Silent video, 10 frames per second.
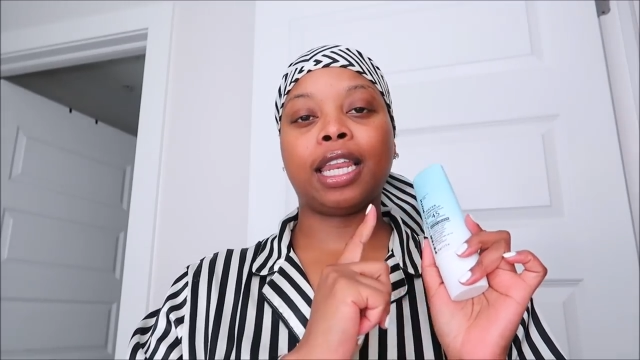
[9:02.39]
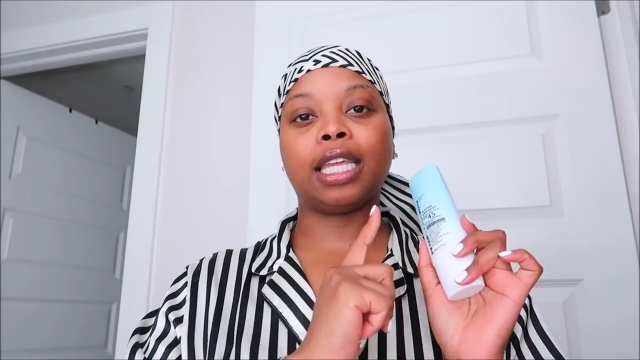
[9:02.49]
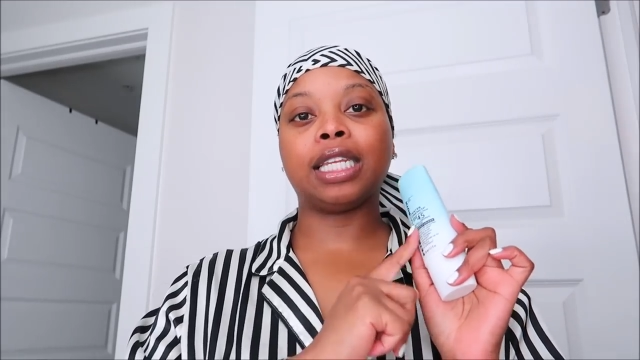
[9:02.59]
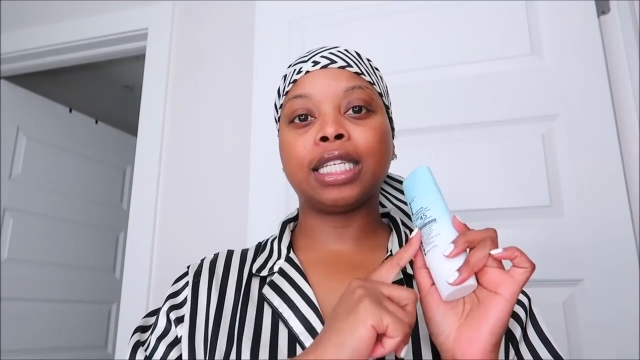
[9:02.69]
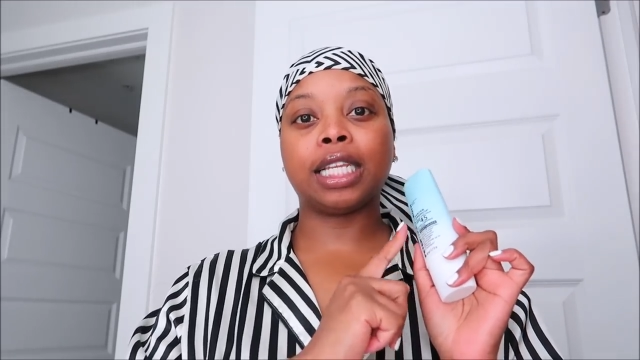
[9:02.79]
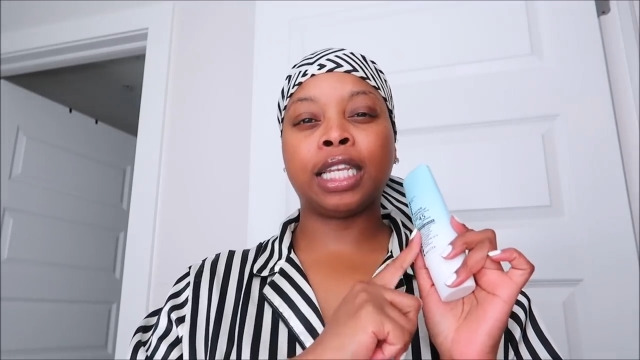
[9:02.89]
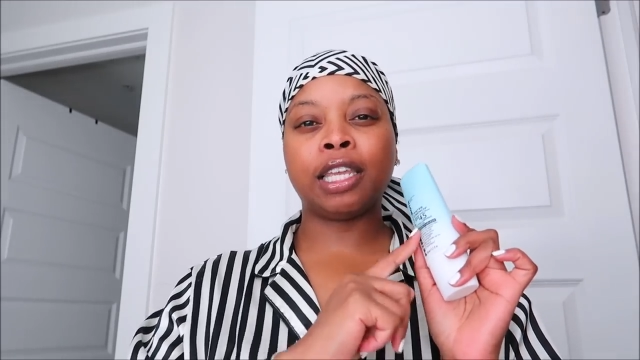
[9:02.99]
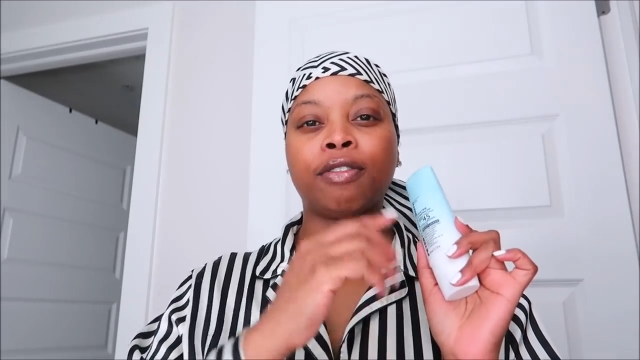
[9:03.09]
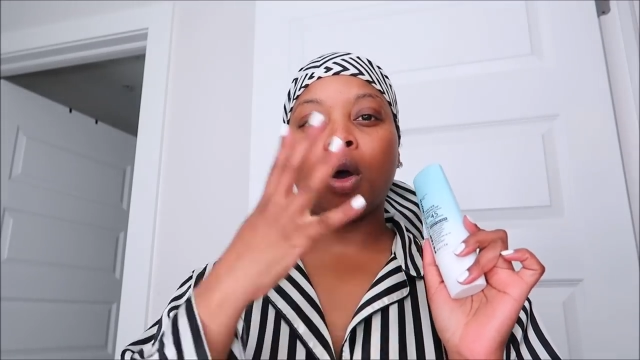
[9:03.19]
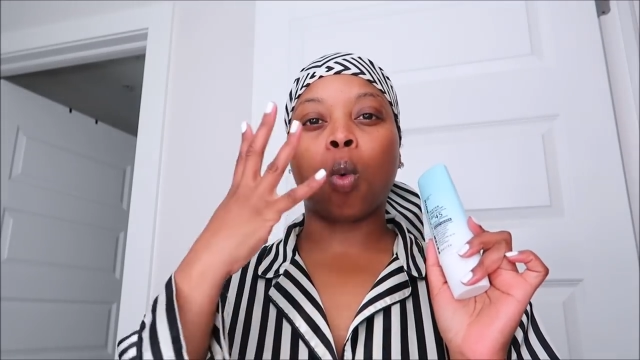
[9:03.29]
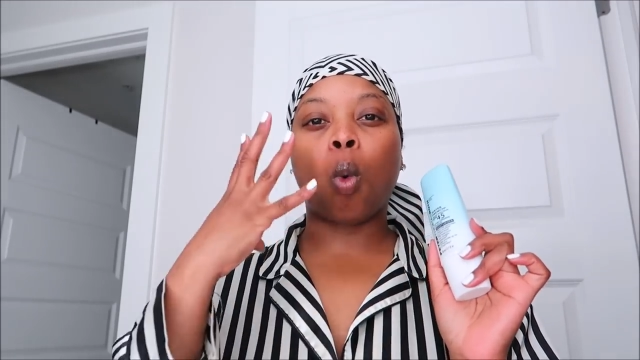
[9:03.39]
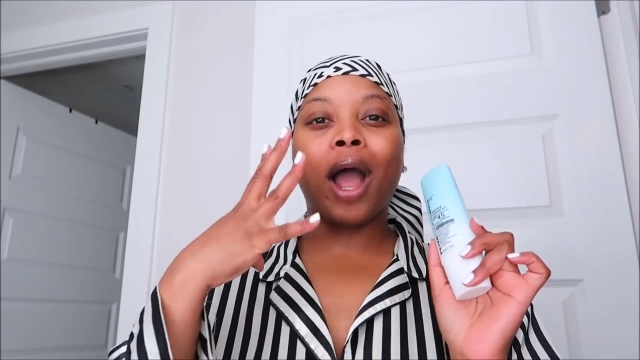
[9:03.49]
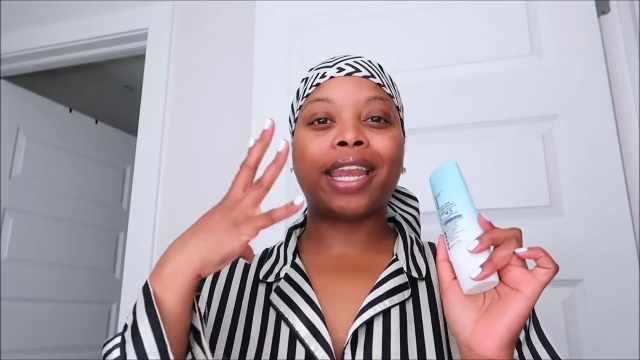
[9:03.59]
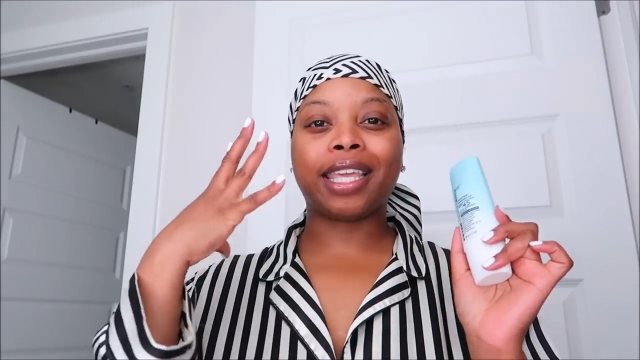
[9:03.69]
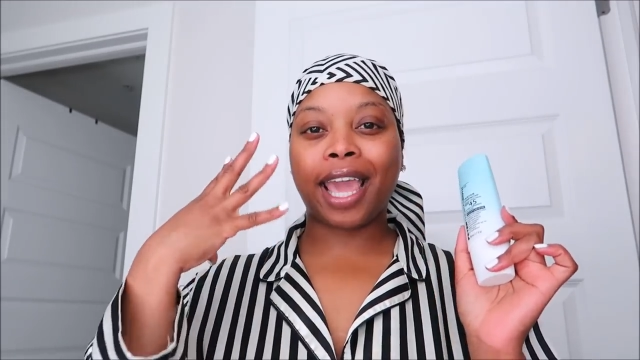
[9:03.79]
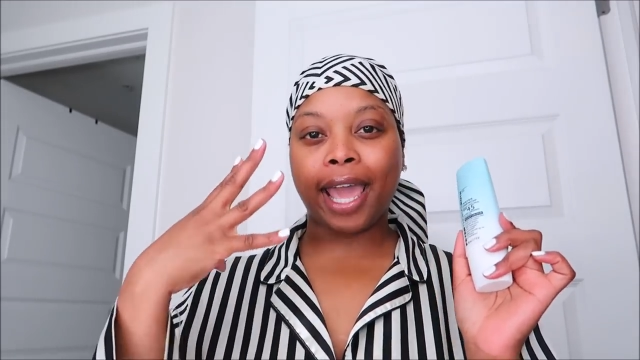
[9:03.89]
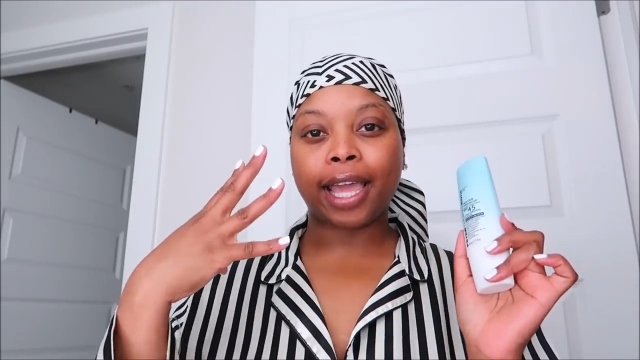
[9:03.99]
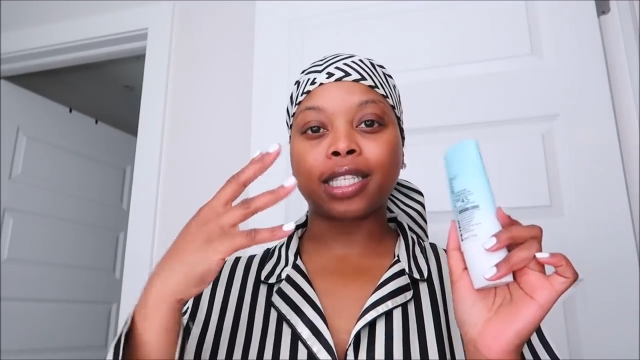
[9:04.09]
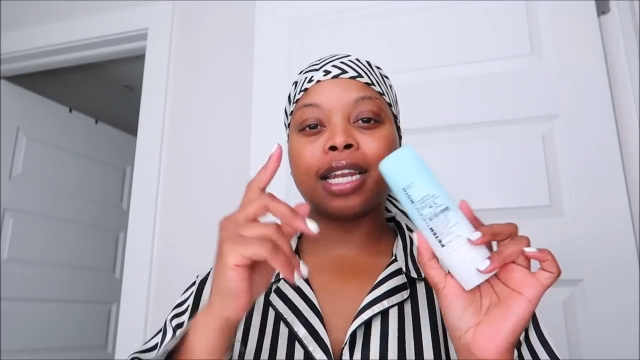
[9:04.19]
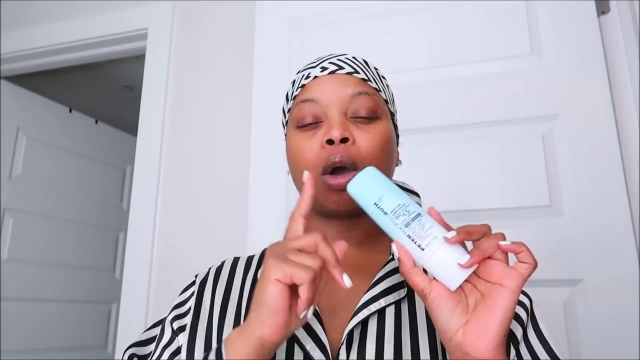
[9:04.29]
and it doesn't leave a white
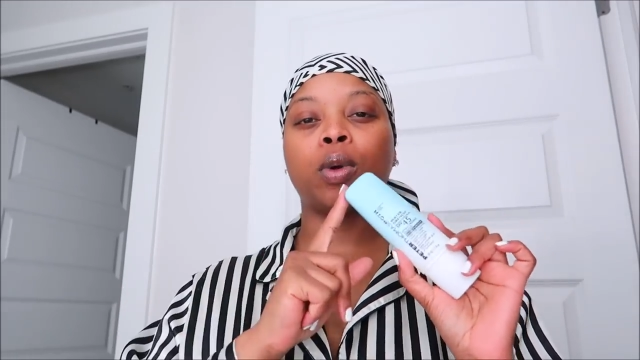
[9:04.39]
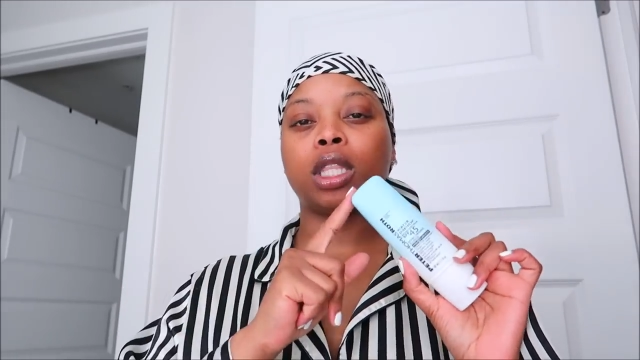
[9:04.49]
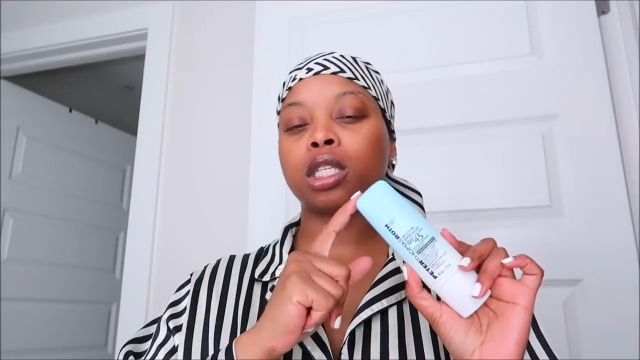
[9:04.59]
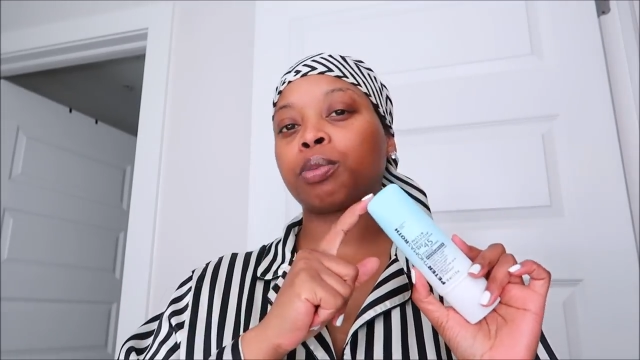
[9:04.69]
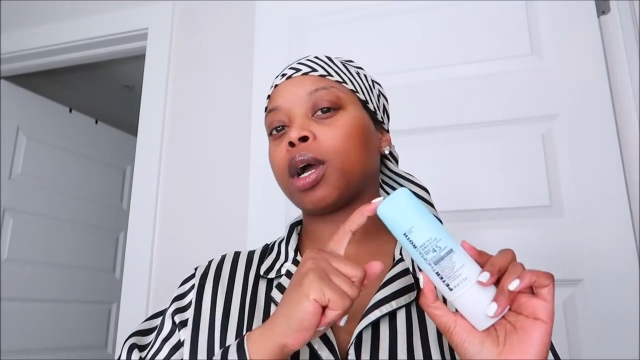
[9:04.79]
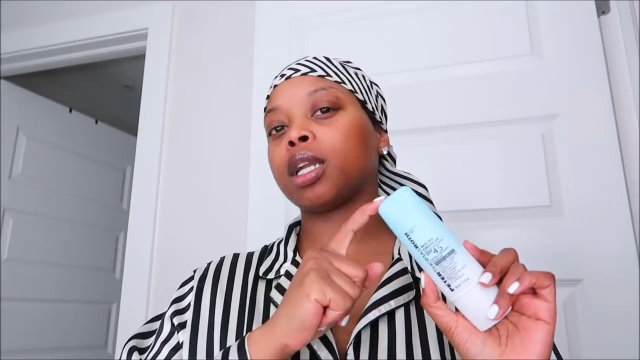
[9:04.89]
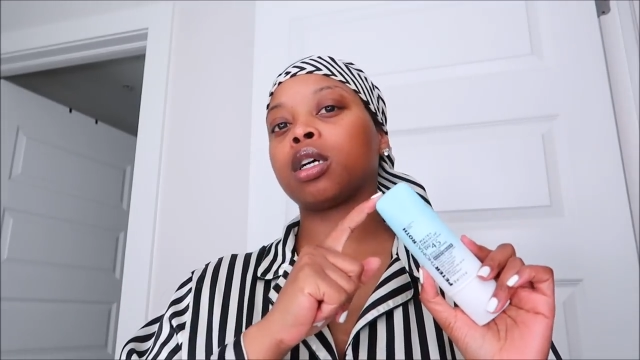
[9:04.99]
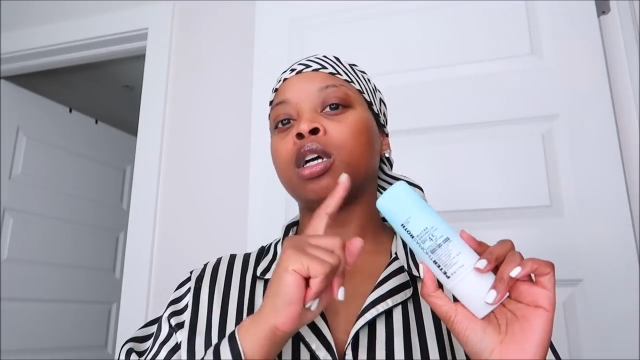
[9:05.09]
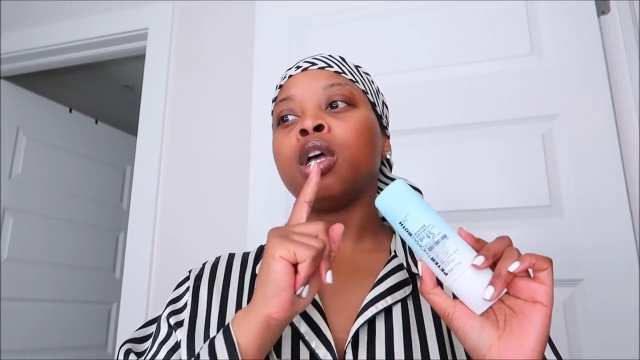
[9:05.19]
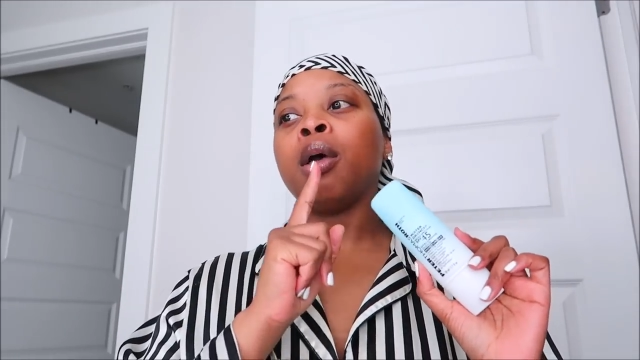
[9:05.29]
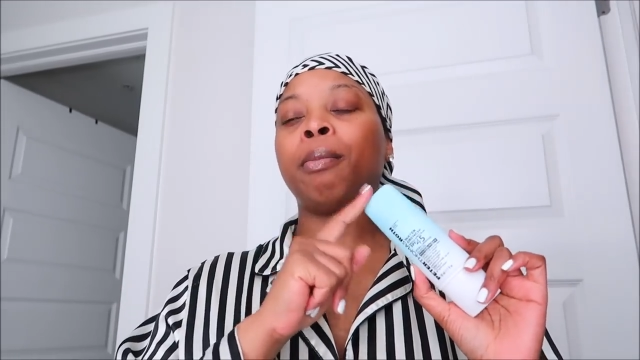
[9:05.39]
cast now with this product